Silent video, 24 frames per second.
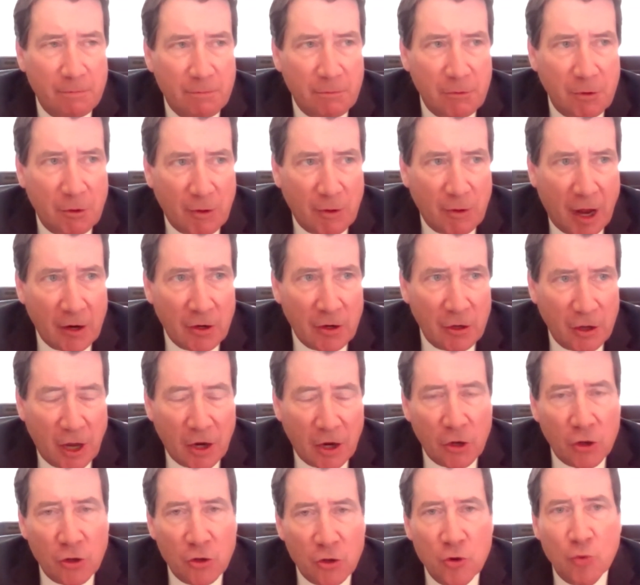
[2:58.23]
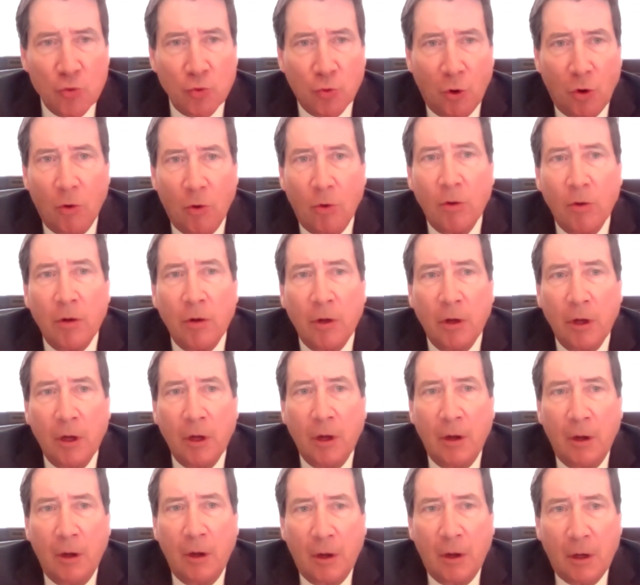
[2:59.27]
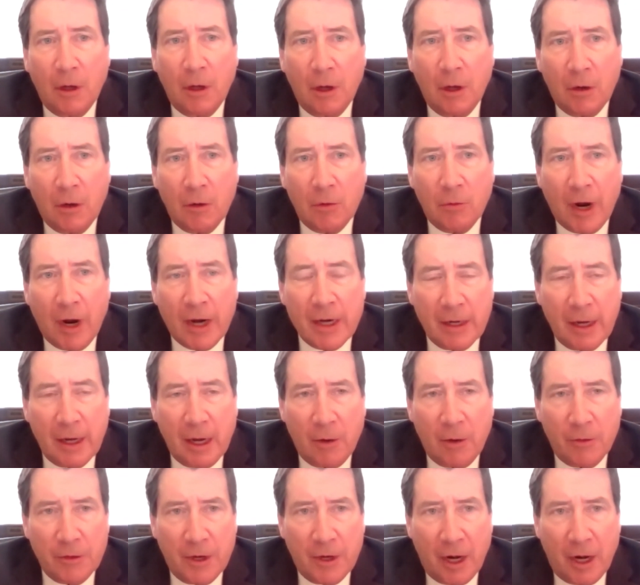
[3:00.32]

you know got a, got a new role uh, right now in